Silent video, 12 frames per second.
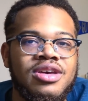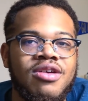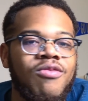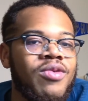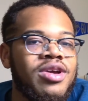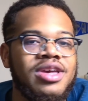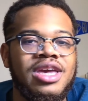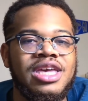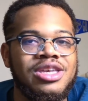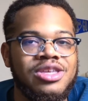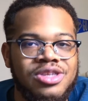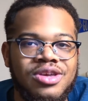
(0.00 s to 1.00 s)
What can
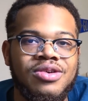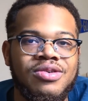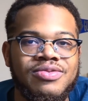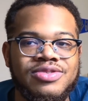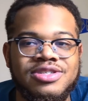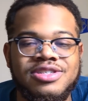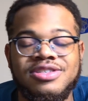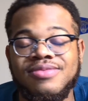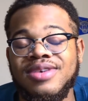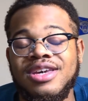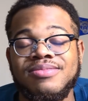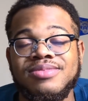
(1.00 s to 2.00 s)
he do to
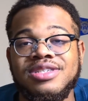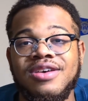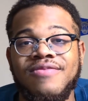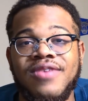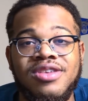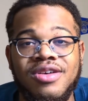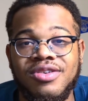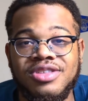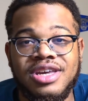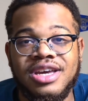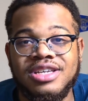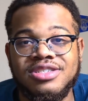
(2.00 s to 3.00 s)
make himself another
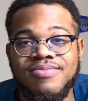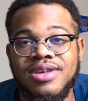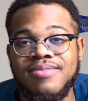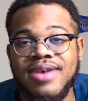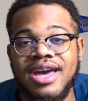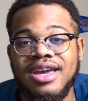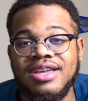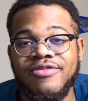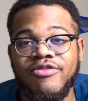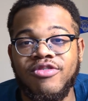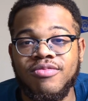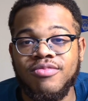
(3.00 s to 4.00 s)
chance to be back in
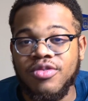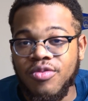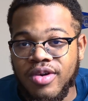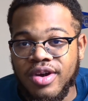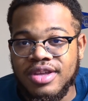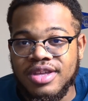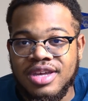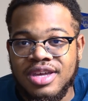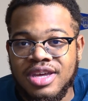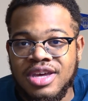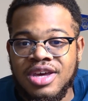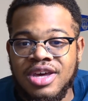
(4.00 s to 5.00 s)
Formula 1?
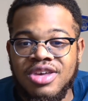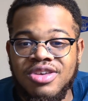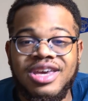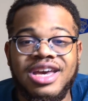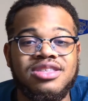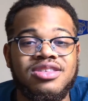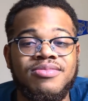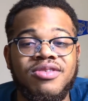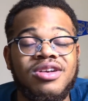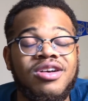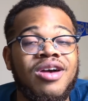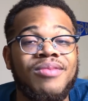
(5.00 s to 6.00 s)
You guys let me know in
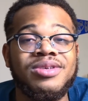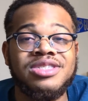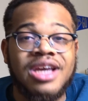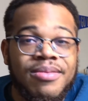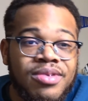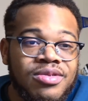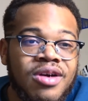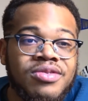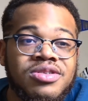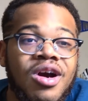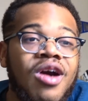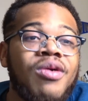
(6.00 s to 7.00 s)
the comments down below.
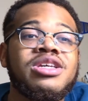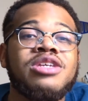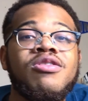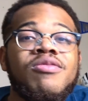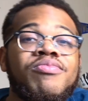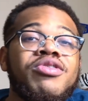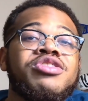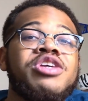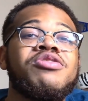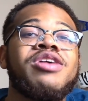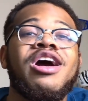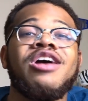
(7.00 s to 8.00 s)
As always, I do appreciate
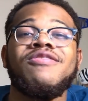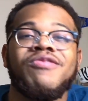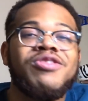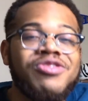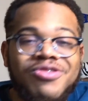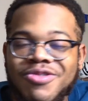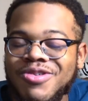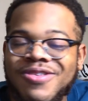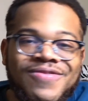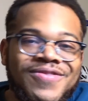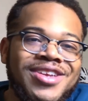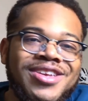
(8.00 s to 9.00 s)
you guys for enjoying the
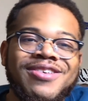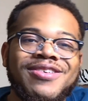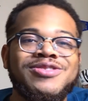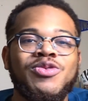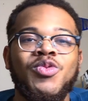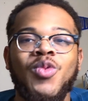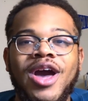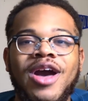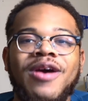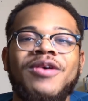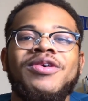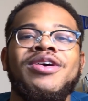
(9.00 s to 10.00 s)
video as
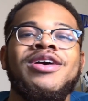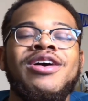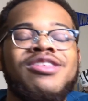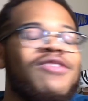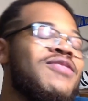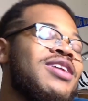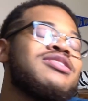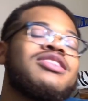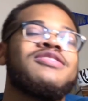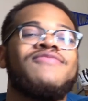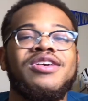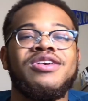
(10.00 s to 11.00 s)
well. Don't forget to like
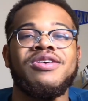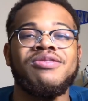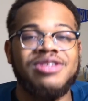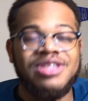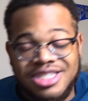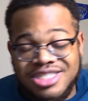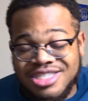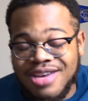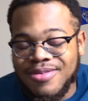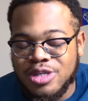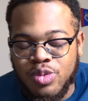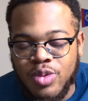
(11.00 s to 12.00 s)
the video,
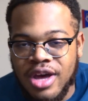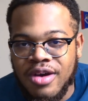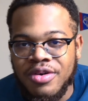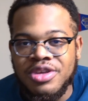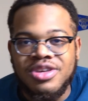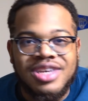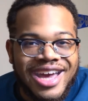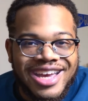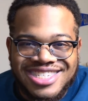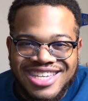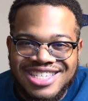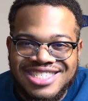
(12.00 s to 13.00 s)
sub as well. You
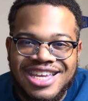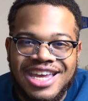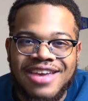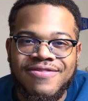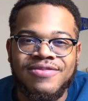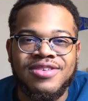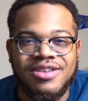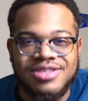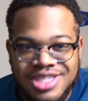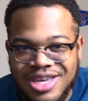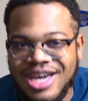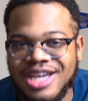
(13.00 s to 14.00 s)
guys stay safe.
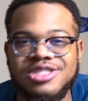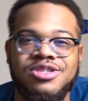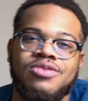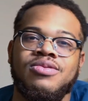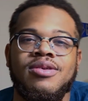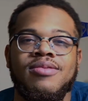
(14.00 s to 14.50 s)
See you guys soon.